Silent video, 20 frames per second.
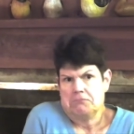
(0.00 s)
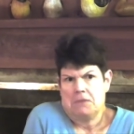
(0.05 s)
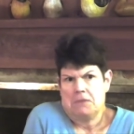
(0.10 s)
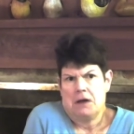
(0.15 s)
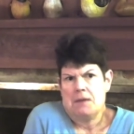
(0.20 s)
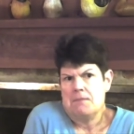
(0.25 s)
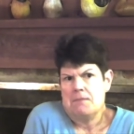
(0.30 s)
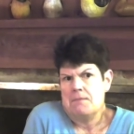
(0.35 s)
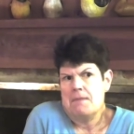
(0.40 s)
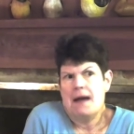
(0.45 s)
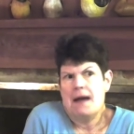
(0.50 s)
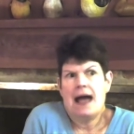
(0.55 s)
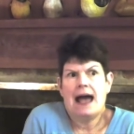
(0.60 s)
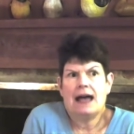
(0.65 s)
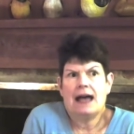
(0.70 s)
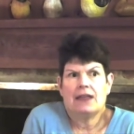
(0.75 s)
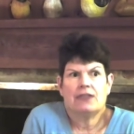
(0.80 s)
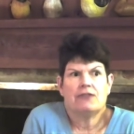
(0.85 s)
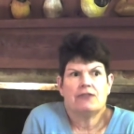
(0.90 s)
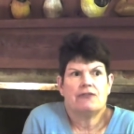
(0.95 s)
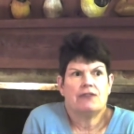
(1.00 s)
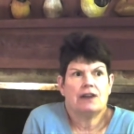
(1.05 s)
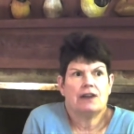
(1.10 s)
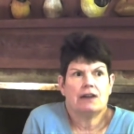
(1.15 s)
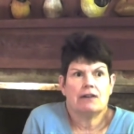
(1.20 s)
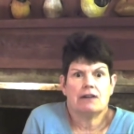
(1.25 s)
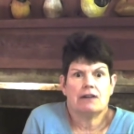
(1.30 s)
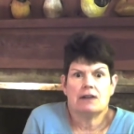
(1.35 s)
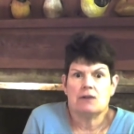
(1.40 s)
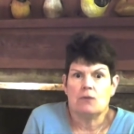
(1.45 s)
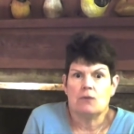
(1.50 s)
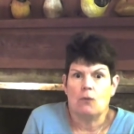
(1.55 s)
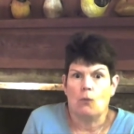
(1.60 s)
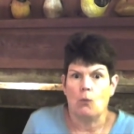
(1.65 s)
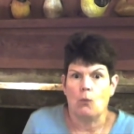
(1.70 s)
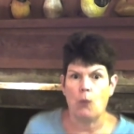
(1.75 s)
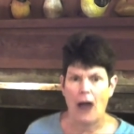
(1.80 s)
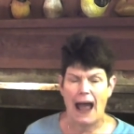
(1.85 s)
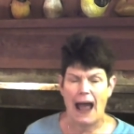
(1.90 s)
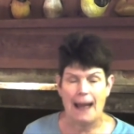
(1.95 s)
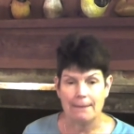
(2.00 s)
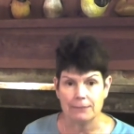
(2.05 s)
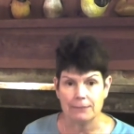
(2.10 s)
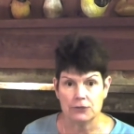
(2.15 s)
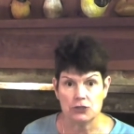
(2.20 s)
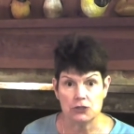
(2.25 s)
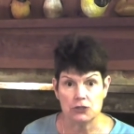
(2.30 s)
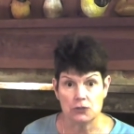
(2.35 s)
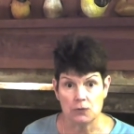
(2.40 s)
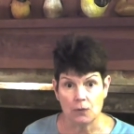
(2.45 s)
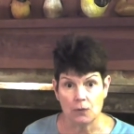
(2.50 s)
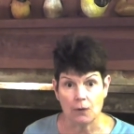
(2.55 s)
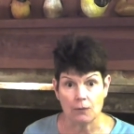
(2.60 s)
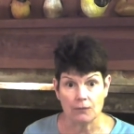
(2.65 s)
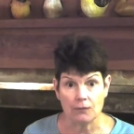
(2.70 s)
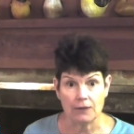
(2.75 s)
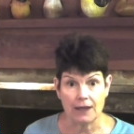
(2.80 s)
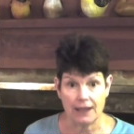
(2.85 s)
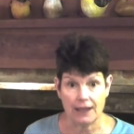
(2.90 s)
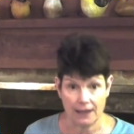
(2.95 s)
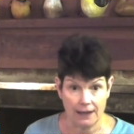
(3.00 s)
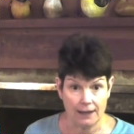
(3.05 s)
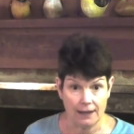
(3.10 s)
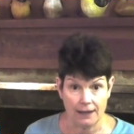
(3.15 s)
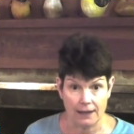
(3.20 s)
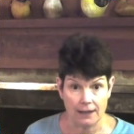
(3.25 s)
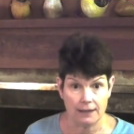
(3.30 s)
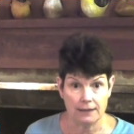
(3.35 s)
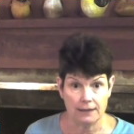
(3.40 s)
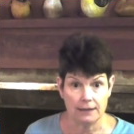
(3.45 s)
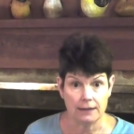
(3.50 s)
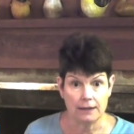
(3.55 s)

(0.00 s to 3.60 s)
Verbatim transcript: a math fairy, whacked you on the head